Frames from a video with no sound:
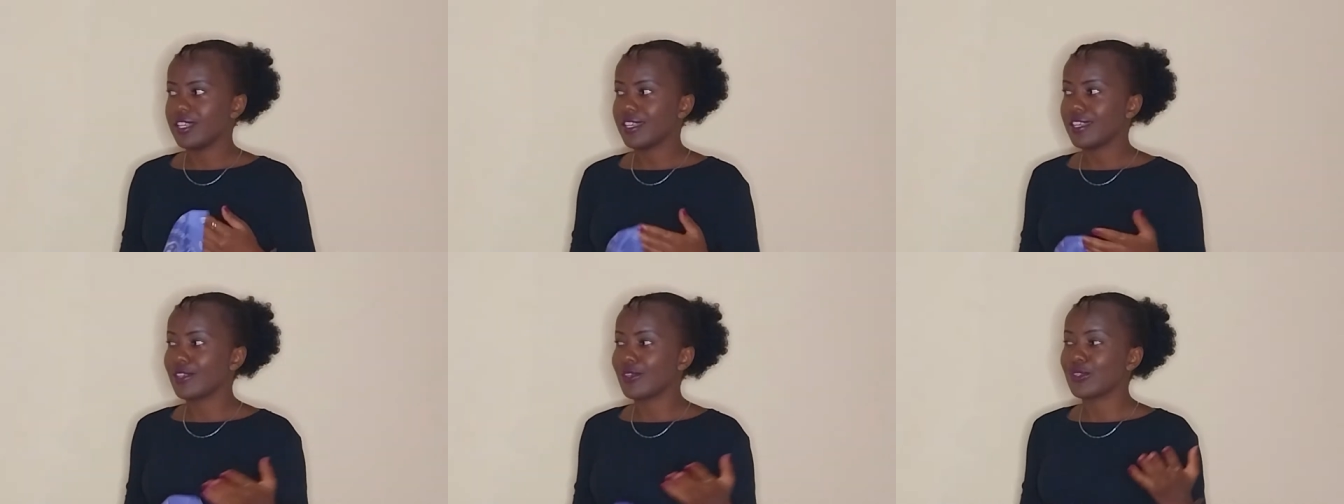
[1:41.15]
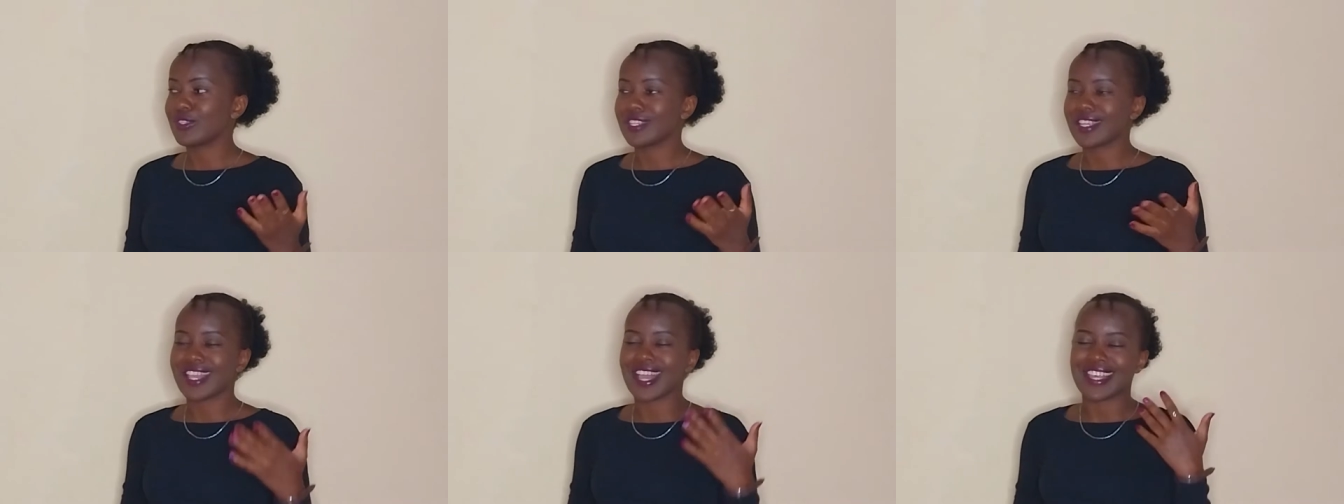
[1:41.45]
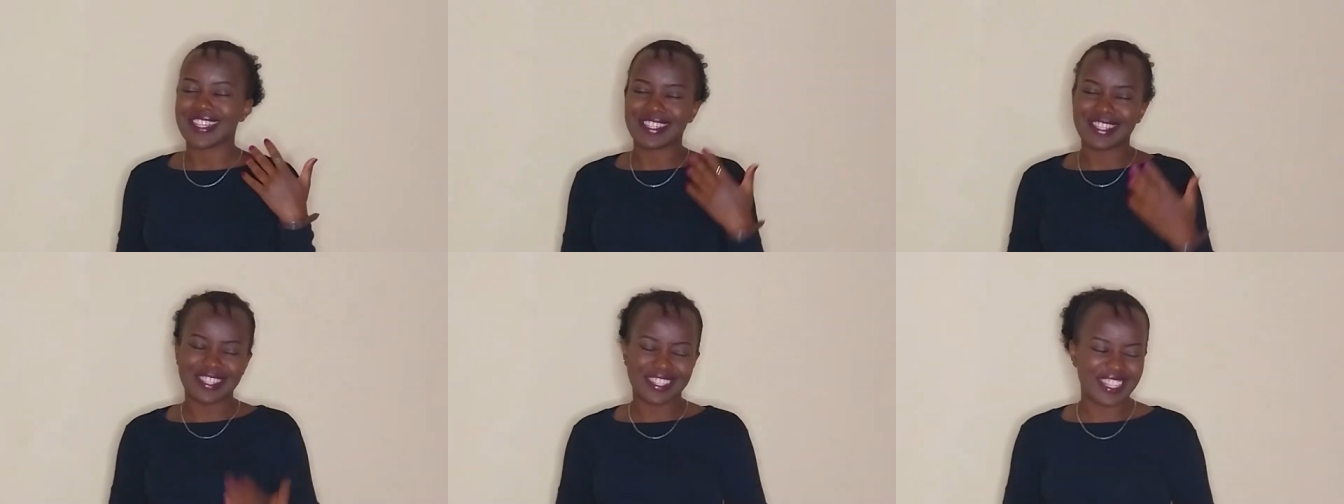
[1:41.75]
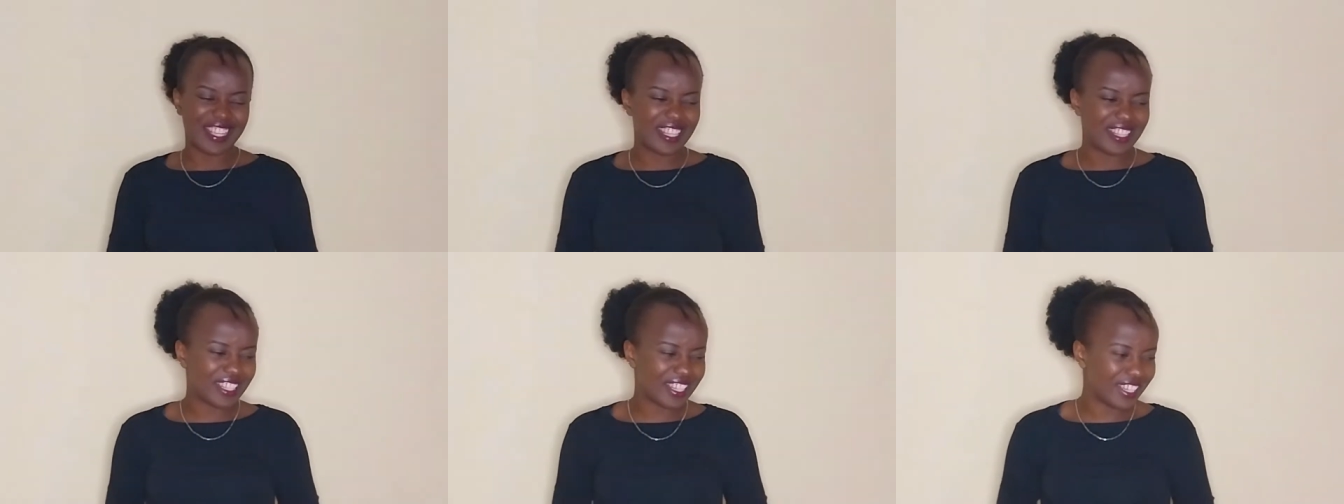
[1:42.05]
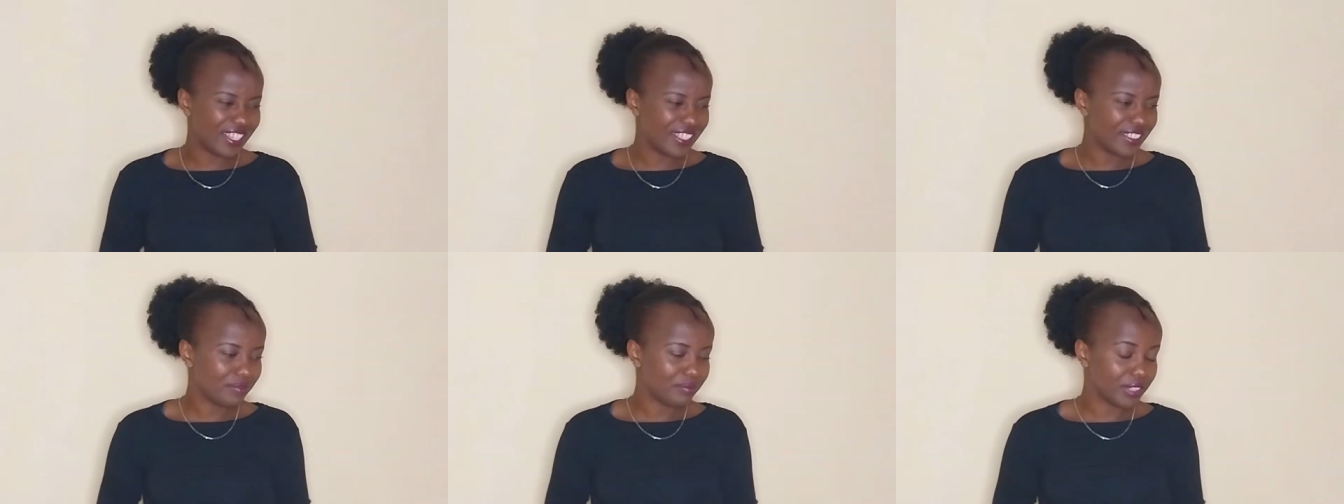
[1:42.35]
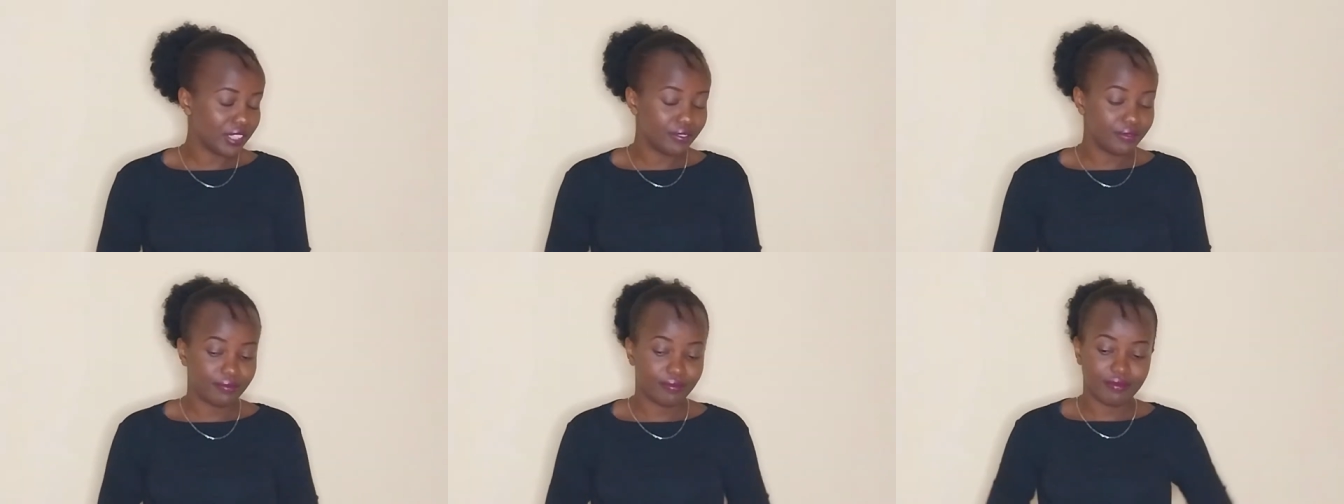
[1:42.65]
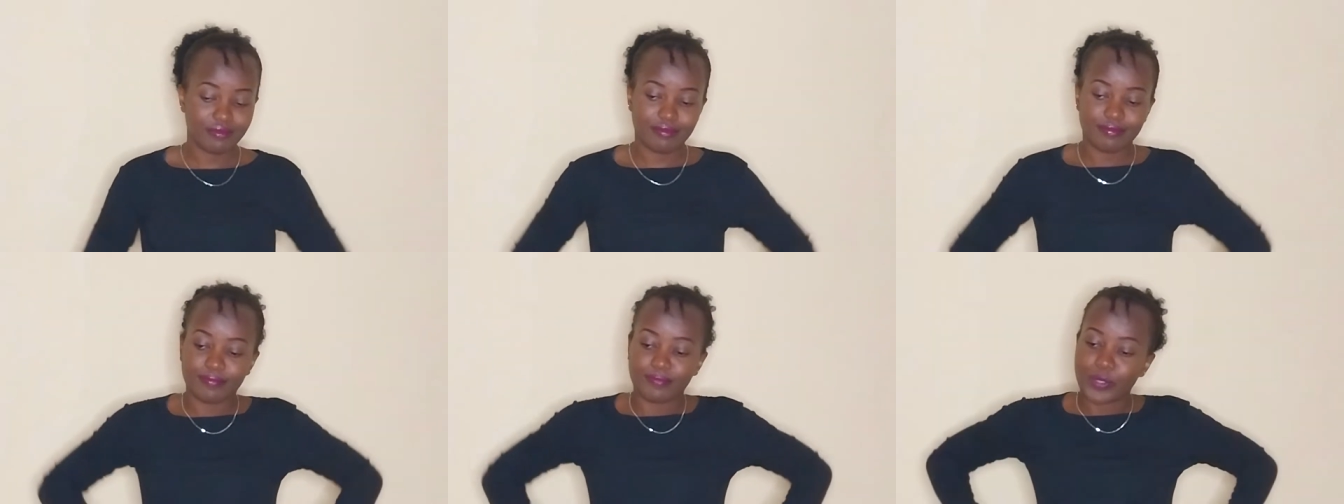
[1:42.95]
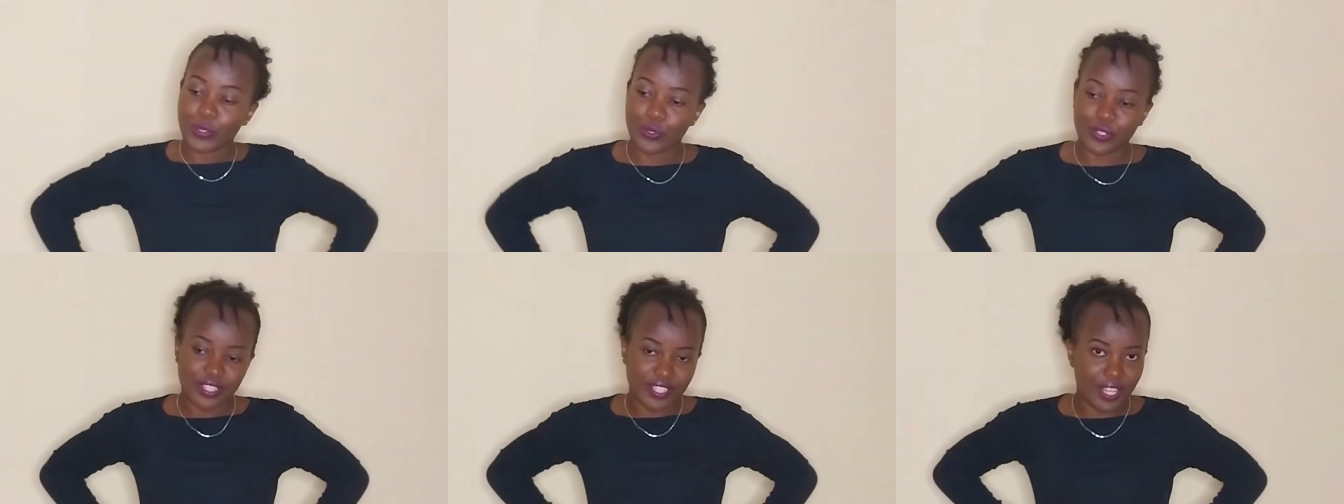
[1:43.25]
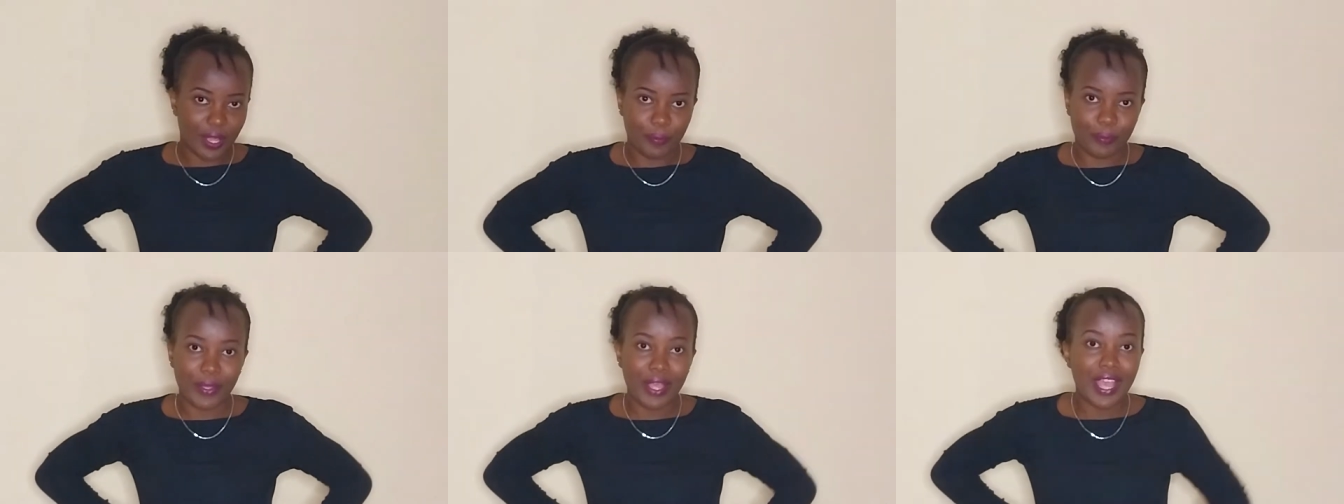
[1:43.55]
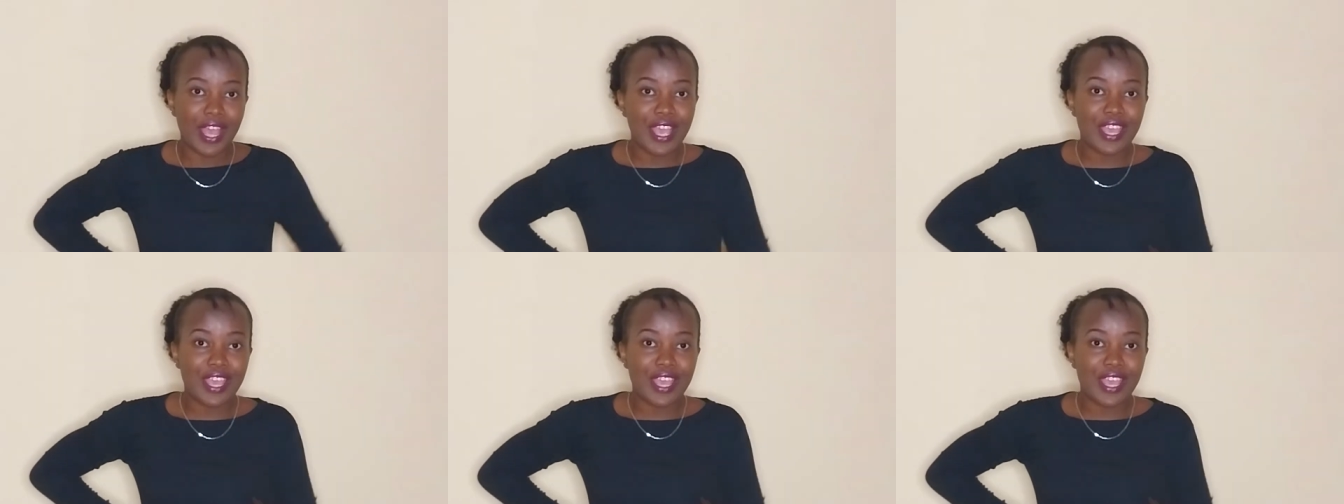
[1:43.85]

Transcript: using a silk, what's up?